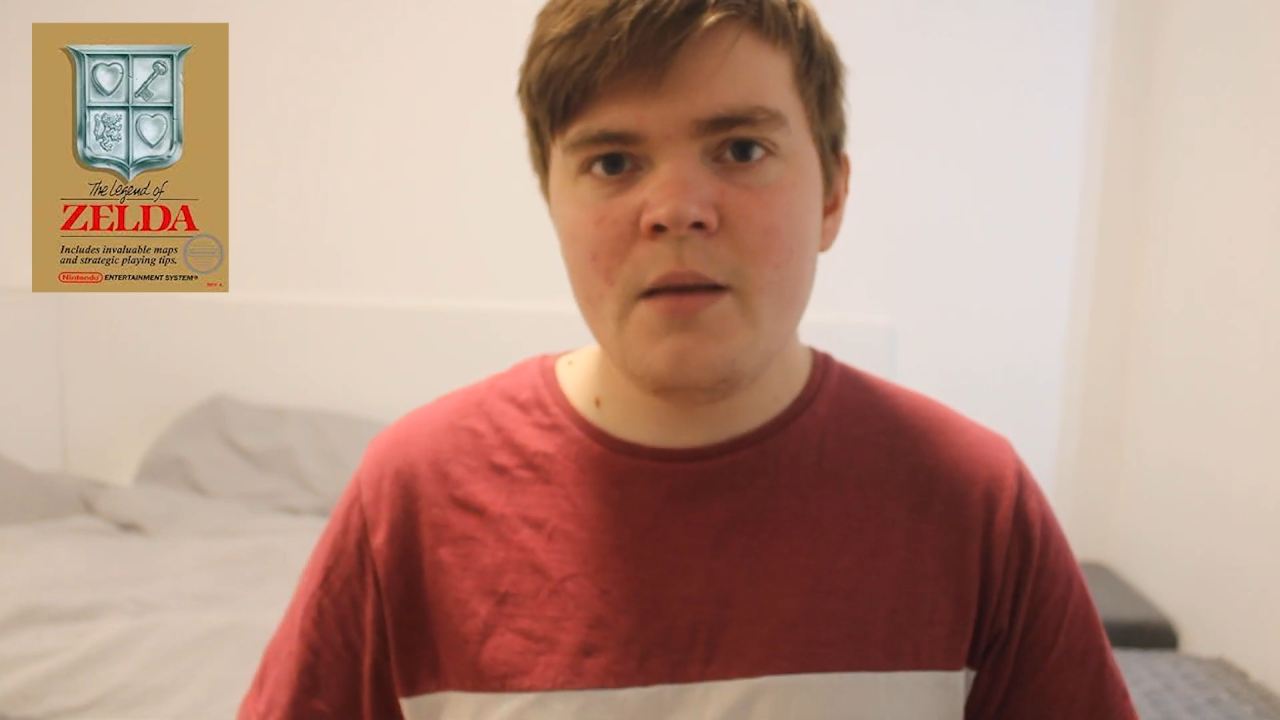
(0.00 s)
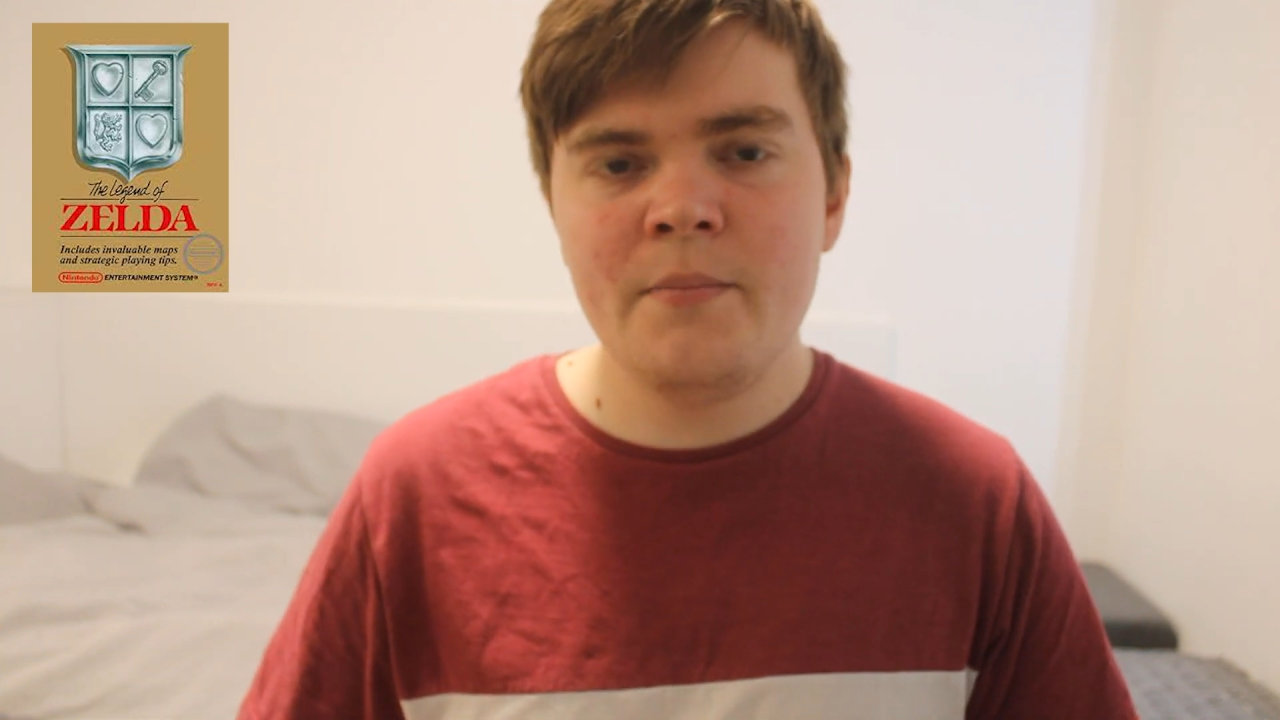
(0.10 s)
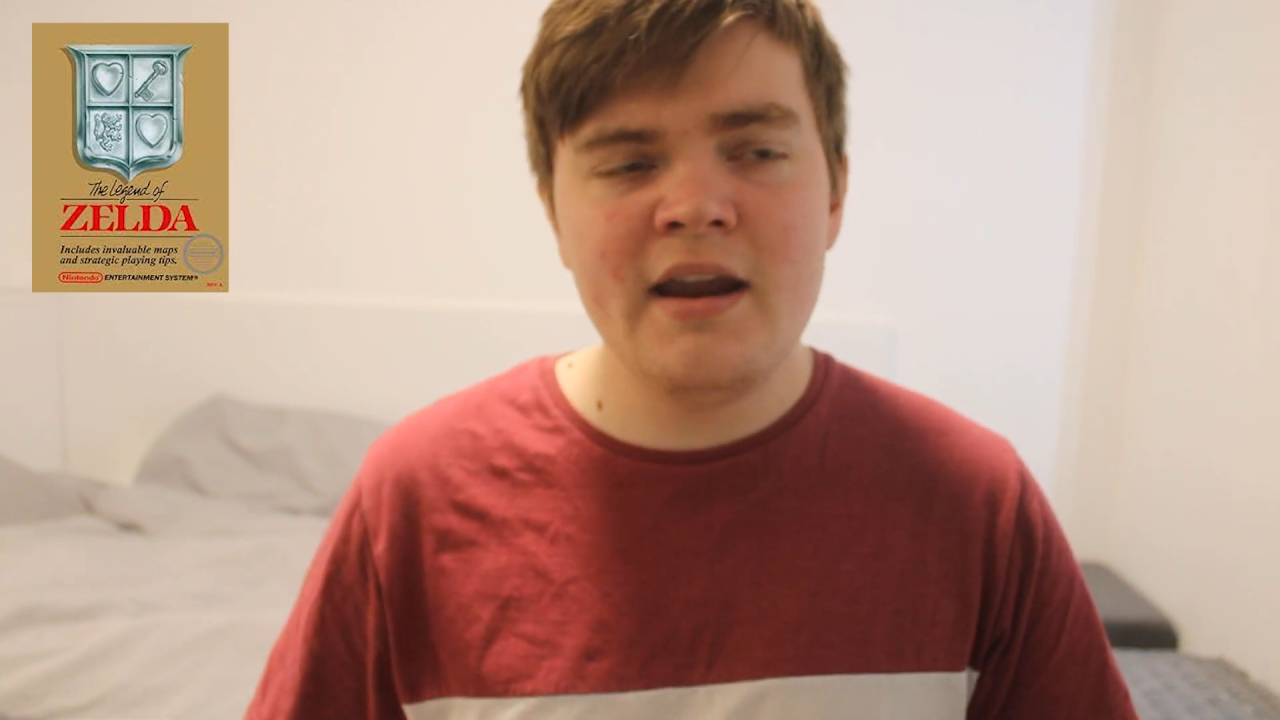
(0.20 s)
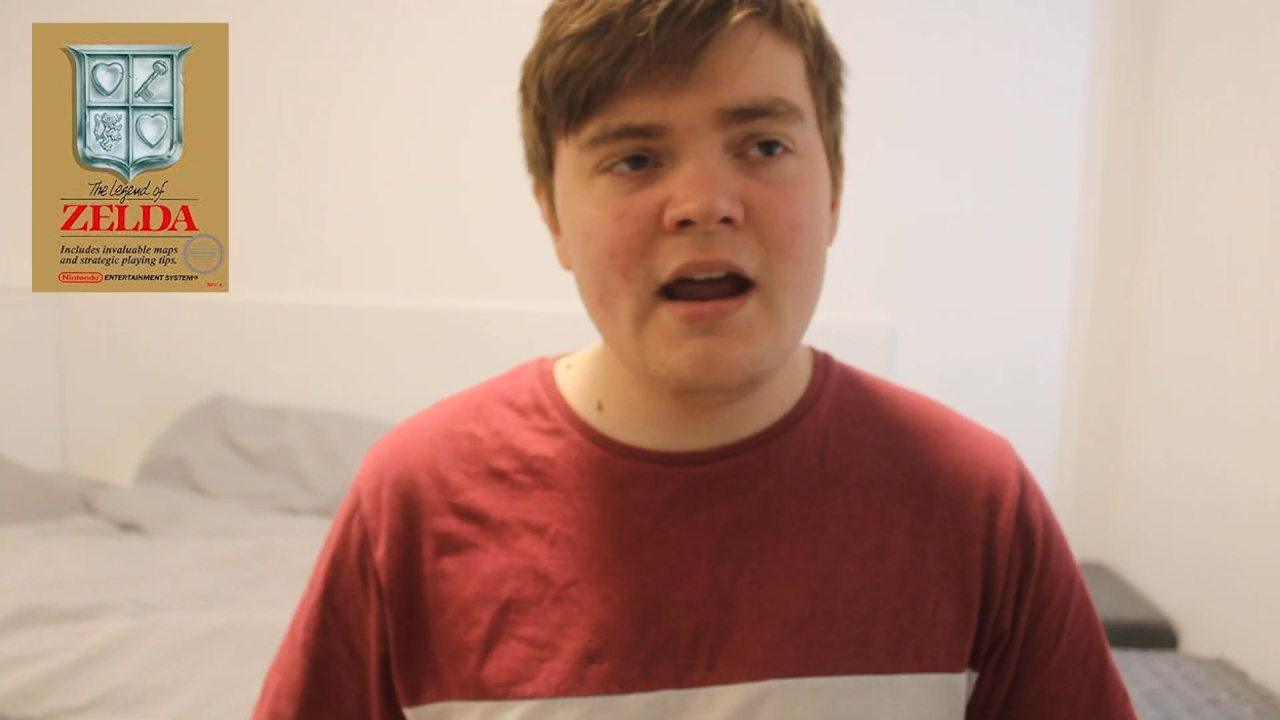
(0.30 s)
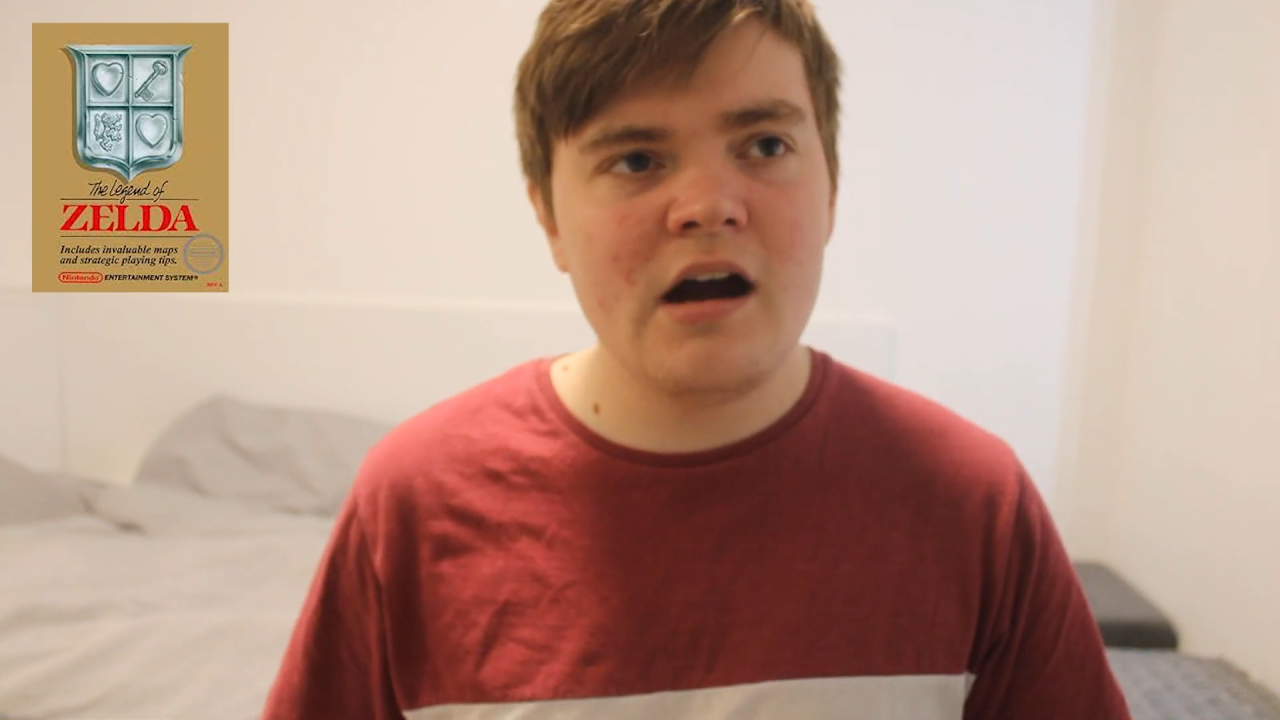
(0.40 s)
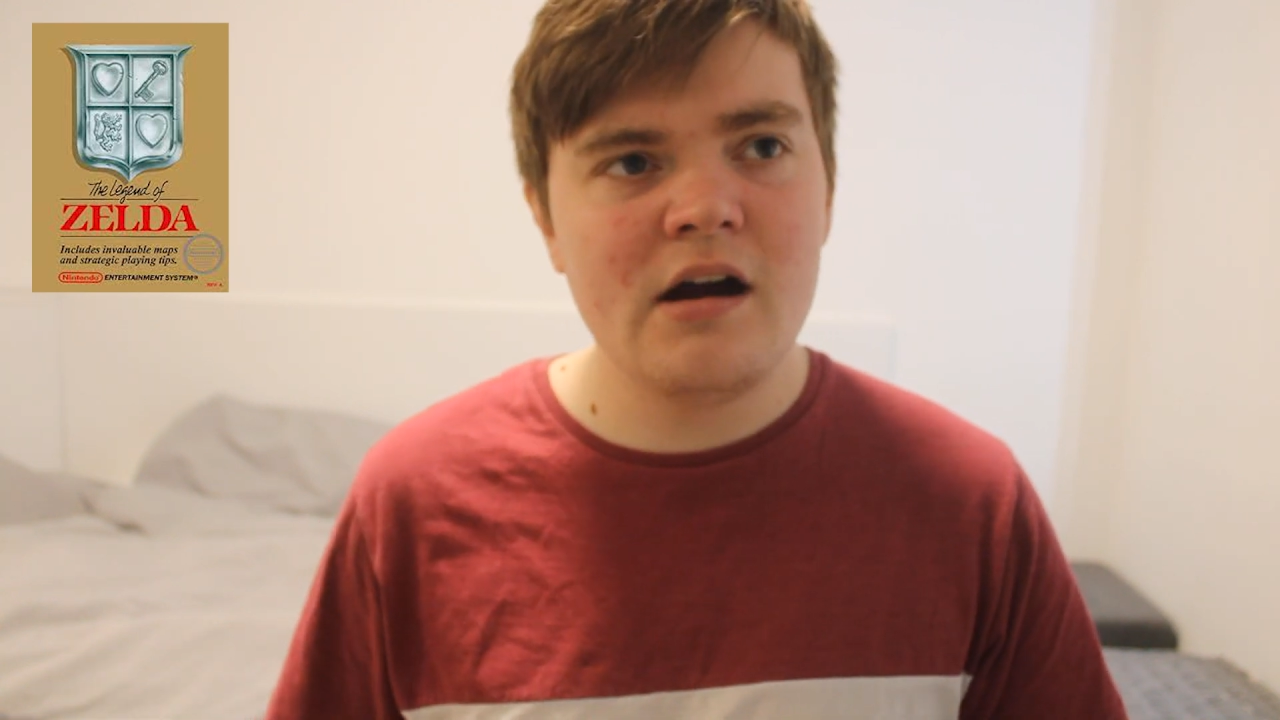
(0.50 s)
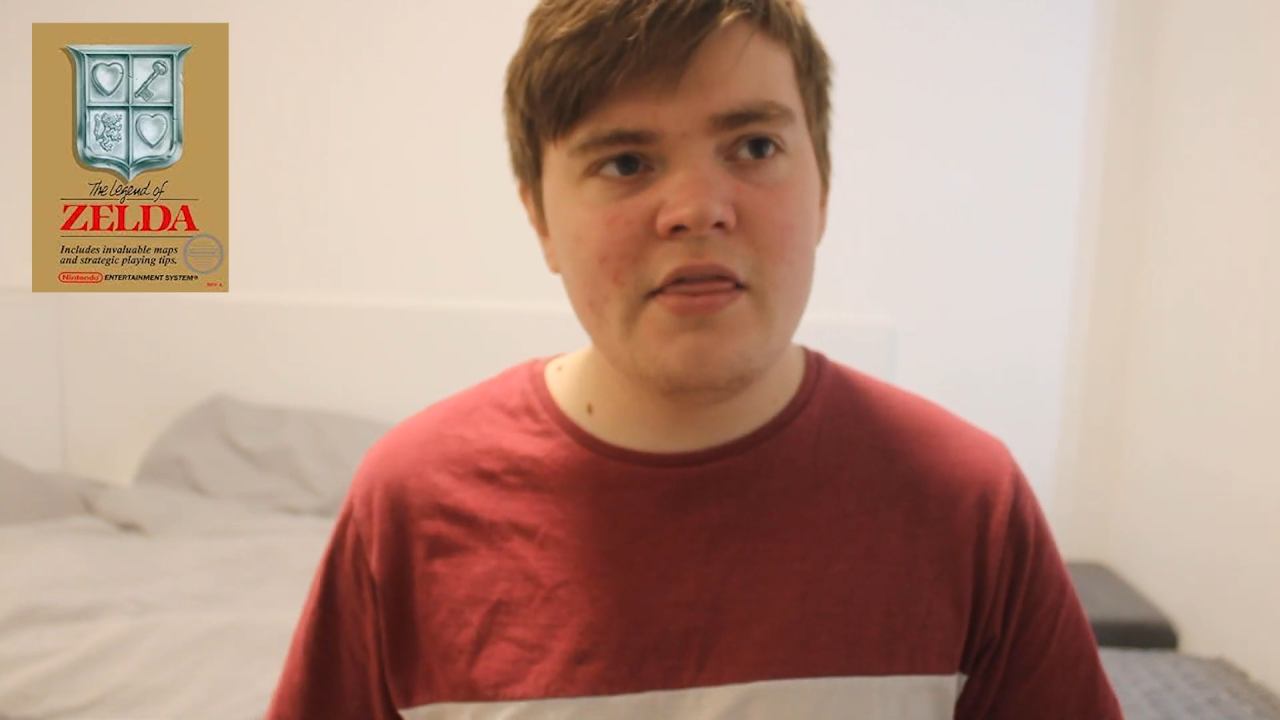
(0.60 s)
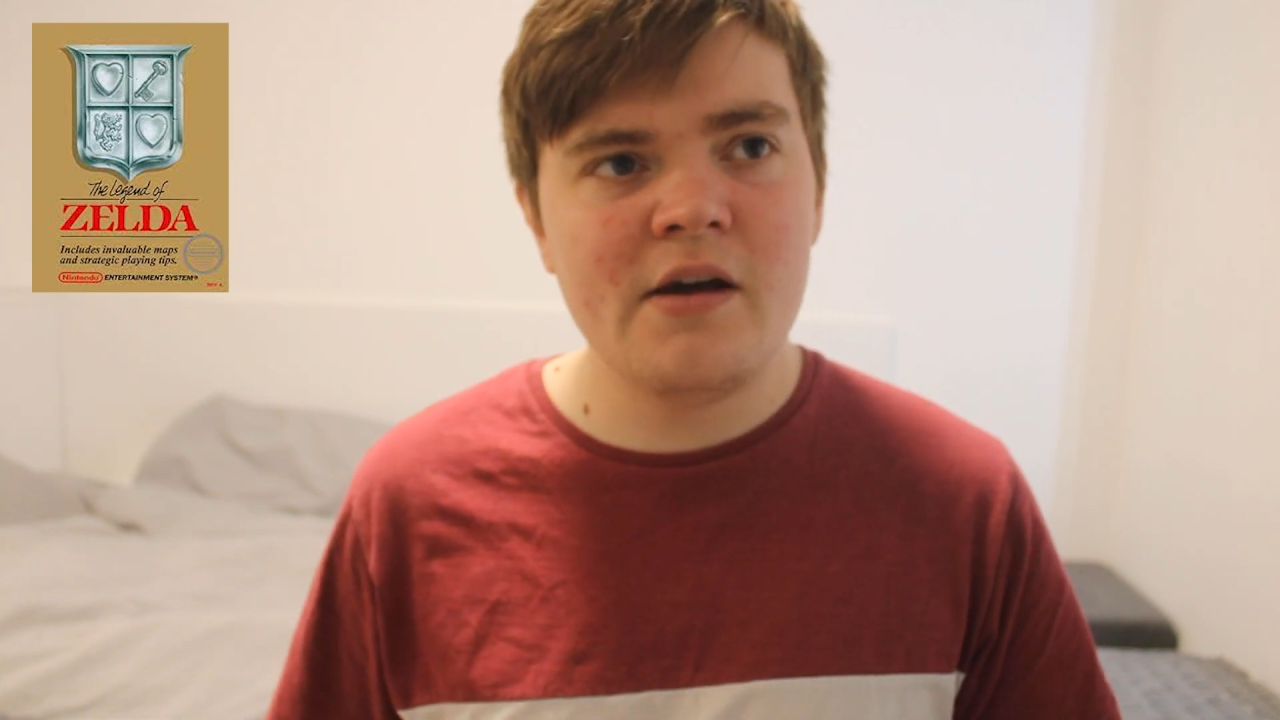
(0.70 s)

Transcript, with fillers: but yeah,